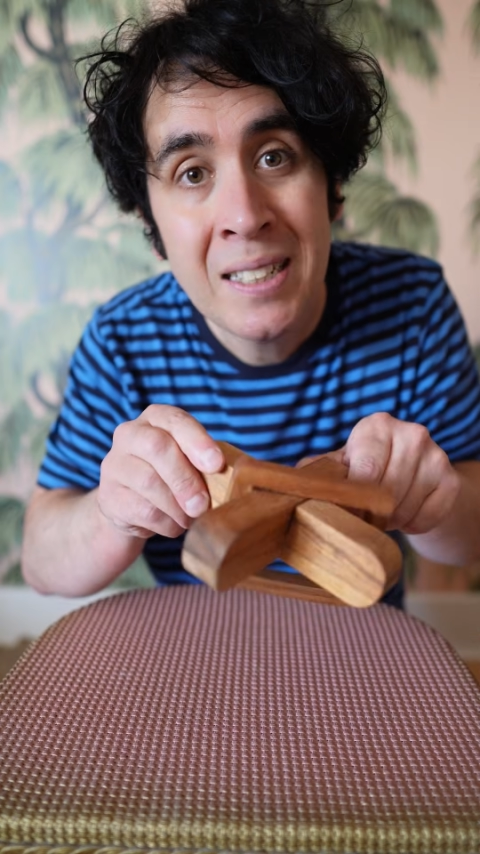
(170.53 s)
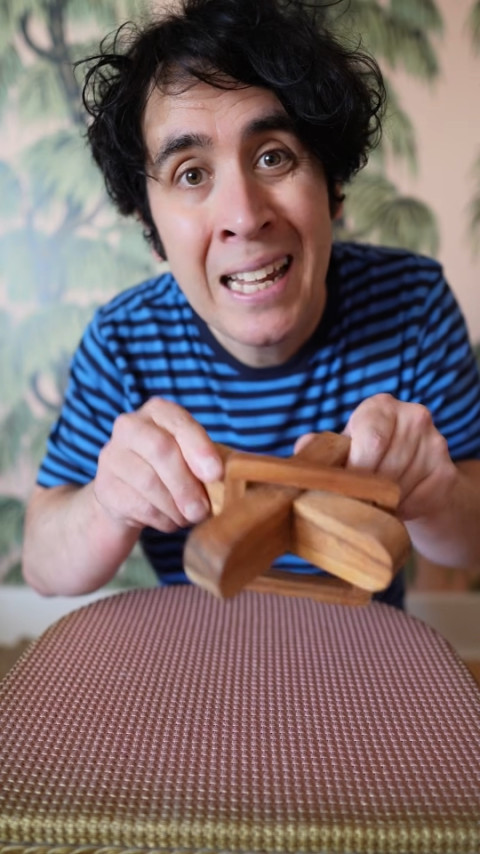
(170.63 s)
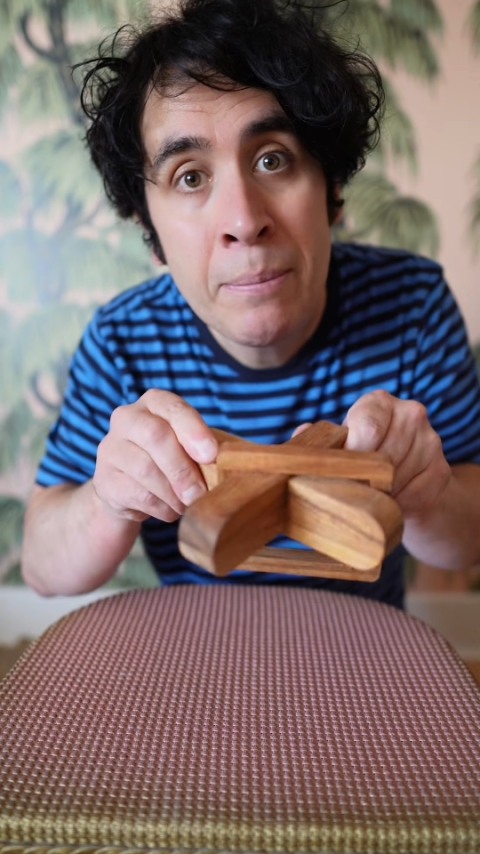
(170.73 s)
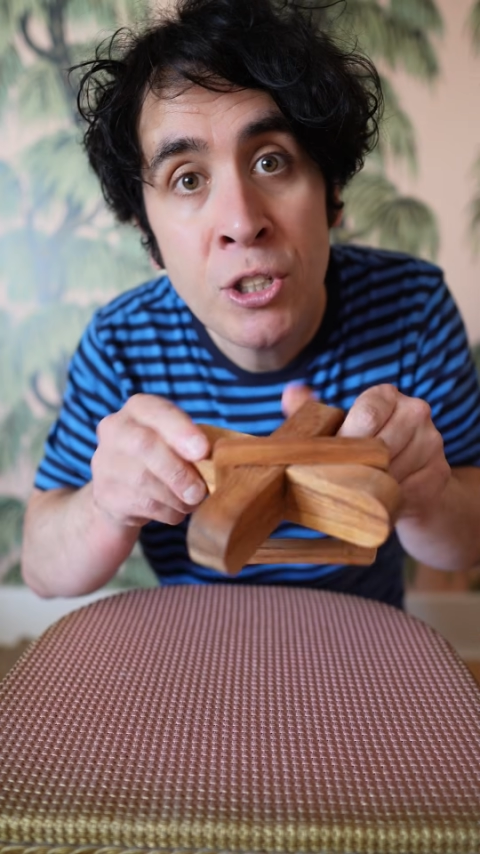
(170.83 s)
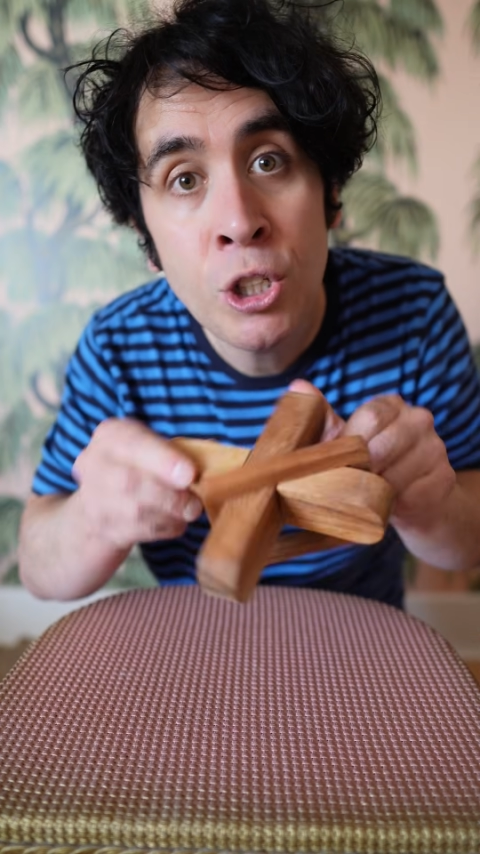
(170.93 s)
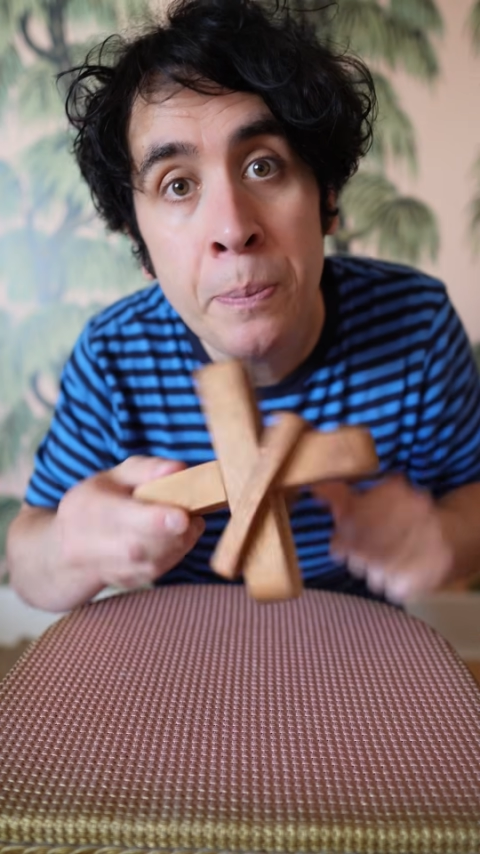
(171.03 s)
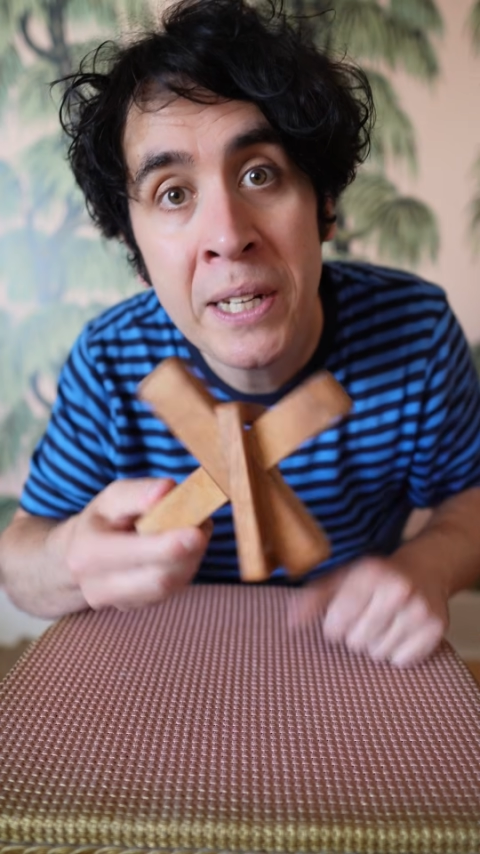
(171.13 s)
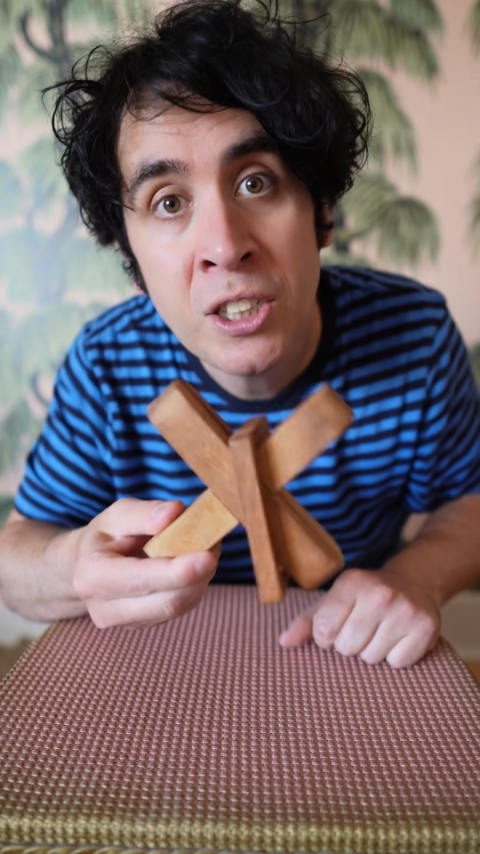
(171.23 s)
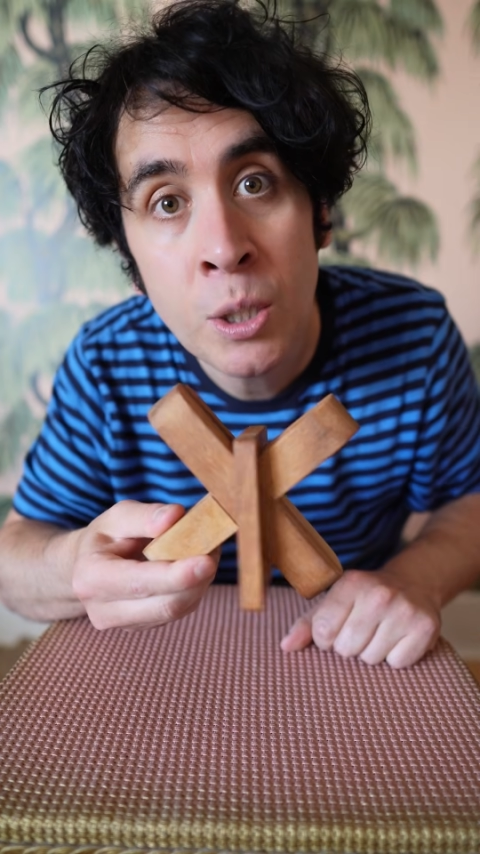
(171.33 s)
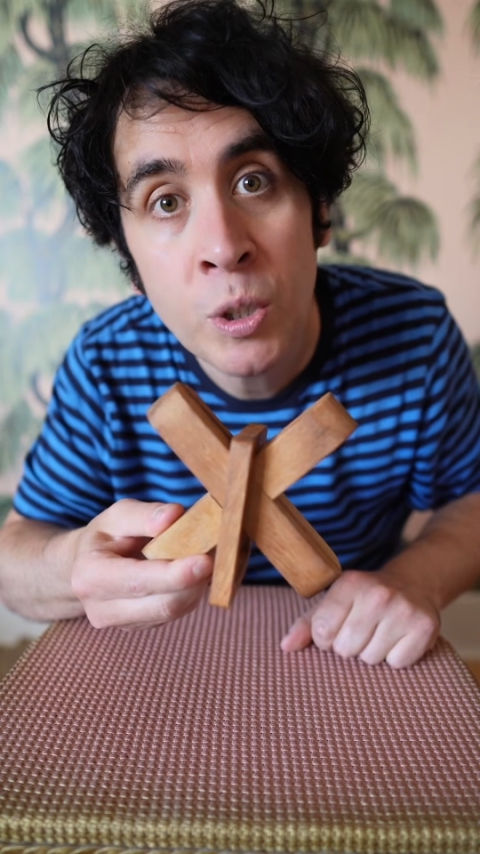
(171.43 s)
to keep the 2
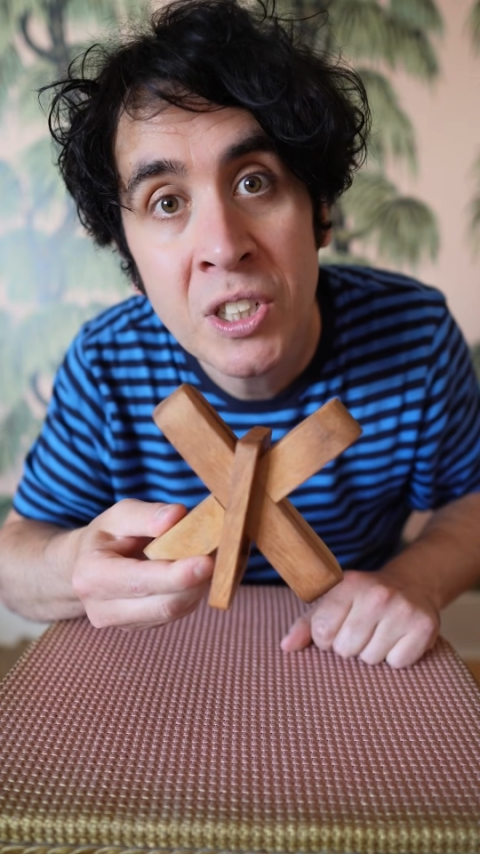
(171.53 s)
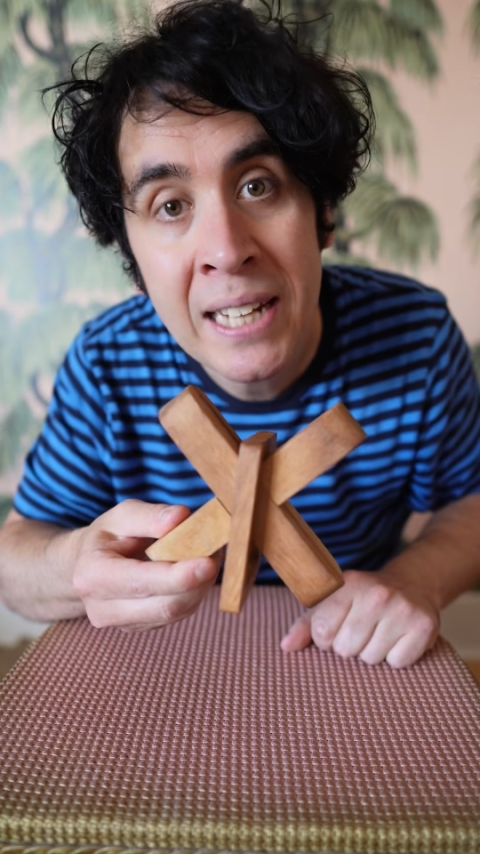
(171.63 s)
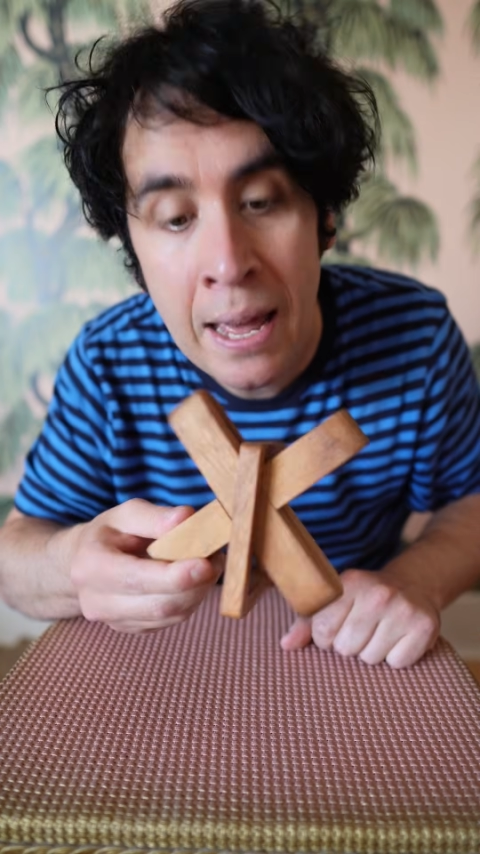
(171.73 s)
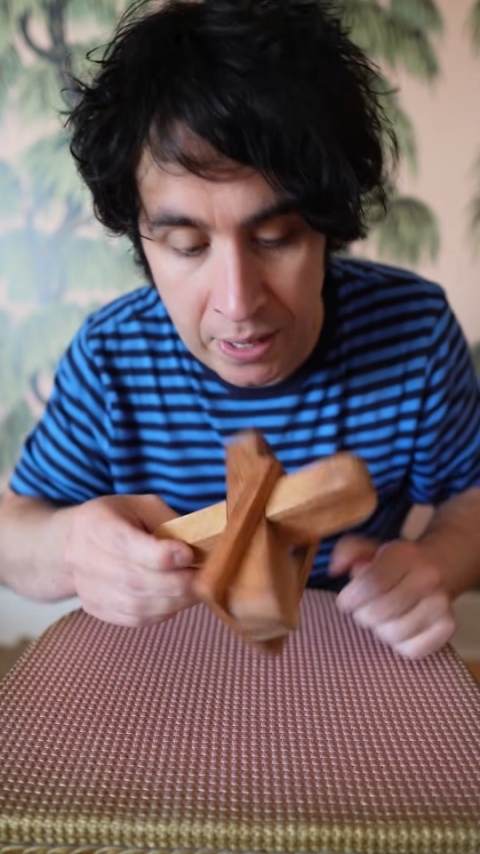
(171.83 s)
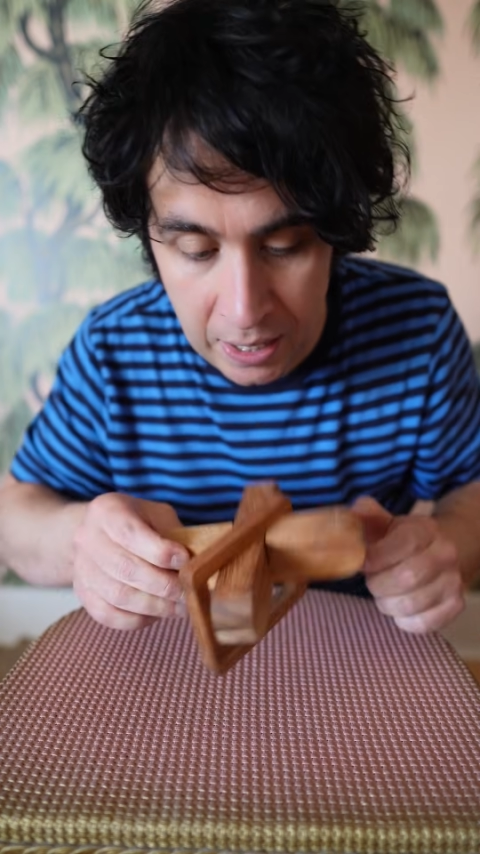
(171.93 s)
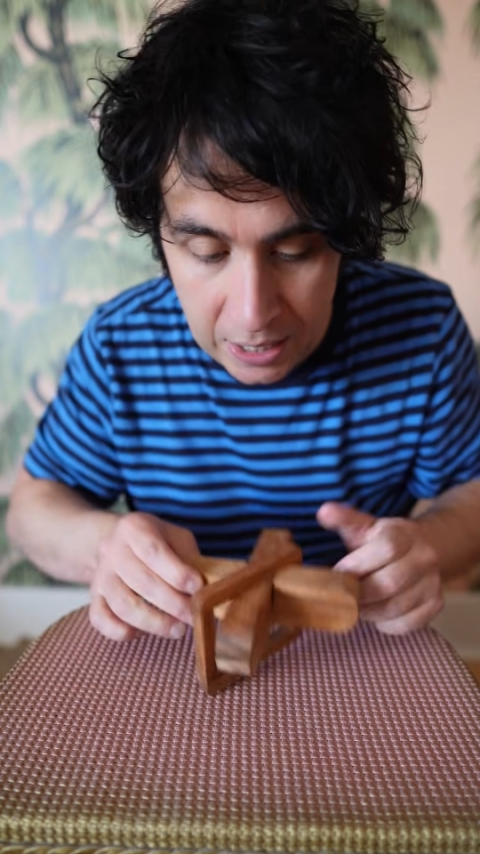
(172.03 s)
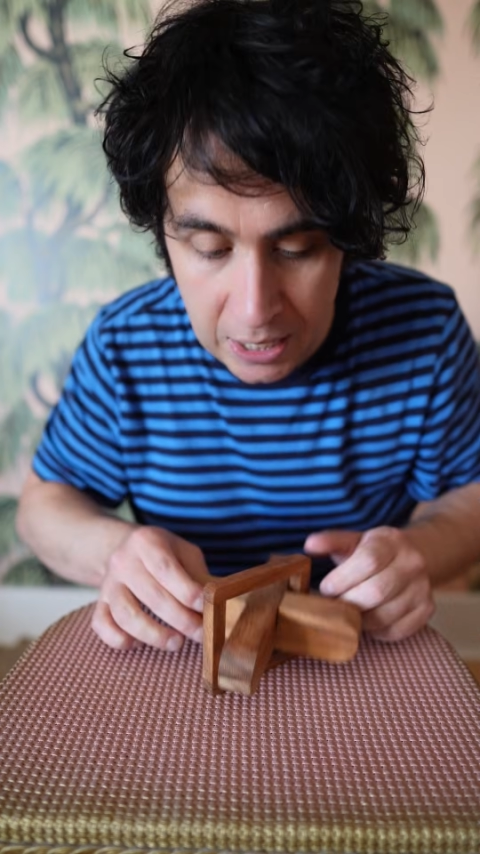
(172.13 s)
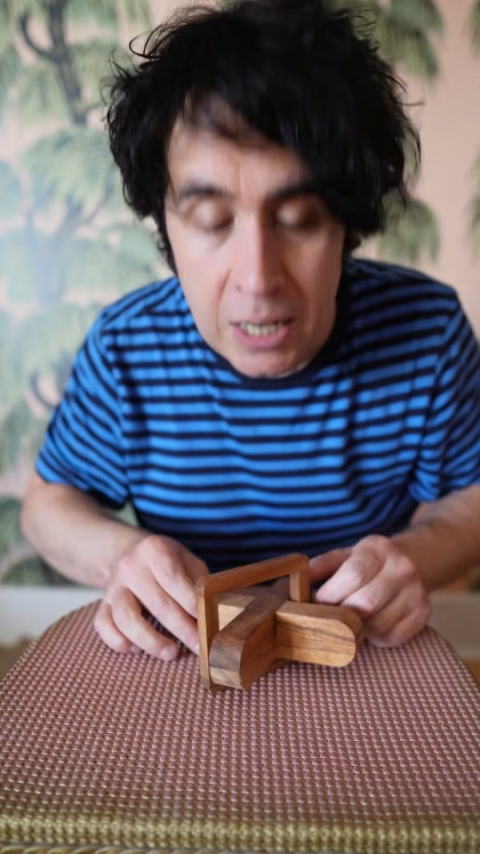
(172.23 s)
pieces of wood together.